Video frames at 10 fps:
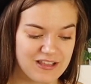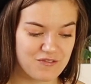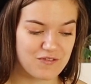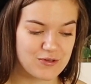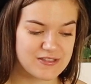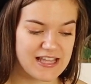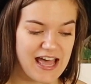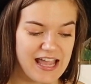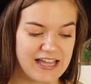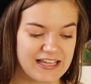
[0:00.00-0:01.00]
really feels
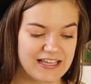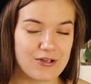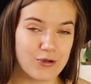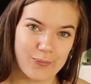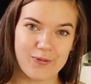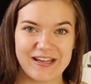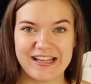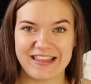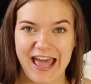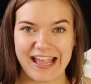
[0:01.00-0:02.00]
like you're
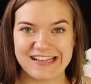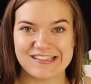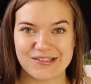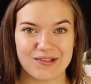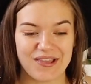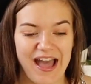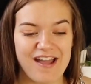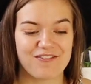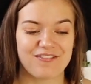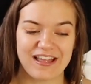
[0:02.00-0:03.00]
bringing that into your
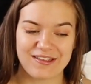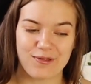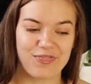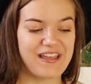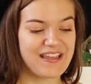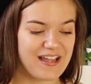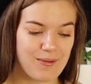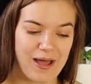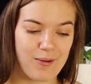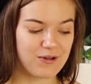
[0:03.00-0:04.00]
life, like you're thinking
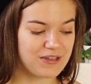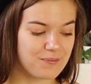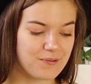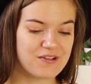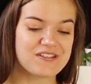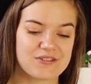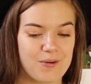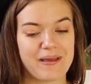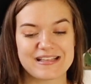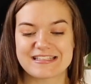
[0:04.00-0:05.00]
about what you want, so
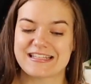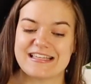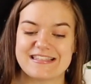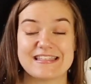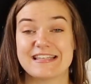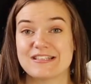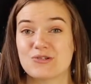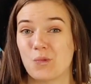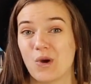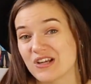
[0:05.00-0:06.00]
it makes it easier
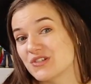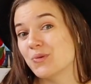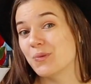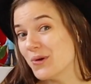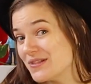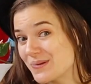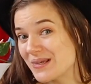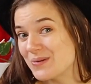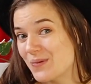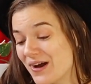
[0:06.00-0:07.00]
to work towards what
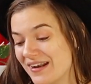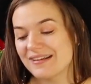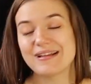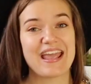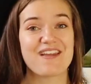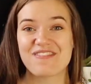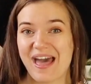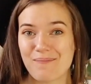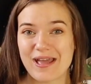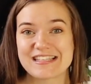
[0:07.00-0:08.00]
you want, if
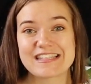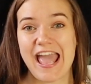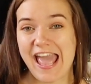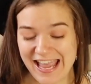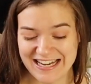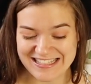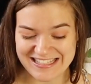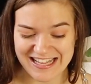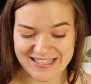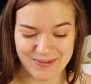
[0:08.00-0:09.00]
that makes any
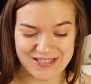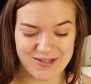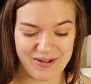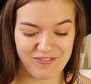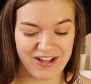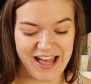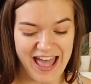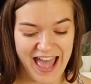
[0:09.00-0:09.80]
sense whatsoever.